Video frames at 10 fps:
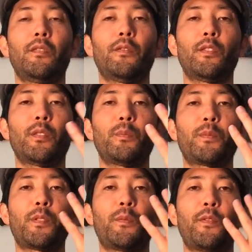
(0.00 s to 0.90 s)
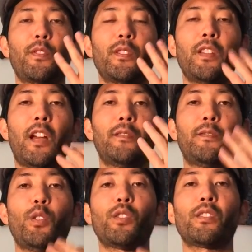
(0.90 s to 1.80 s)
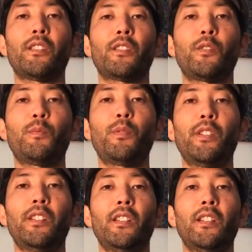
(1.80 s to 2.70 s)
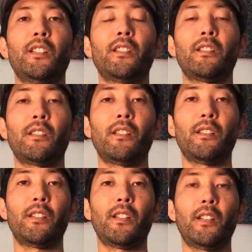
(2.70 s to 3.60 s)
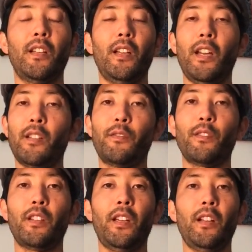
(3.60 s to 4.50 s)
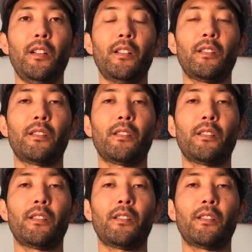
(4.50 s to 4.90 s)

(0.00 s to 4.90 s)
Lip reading: For the life force that you breathe in, and for the air.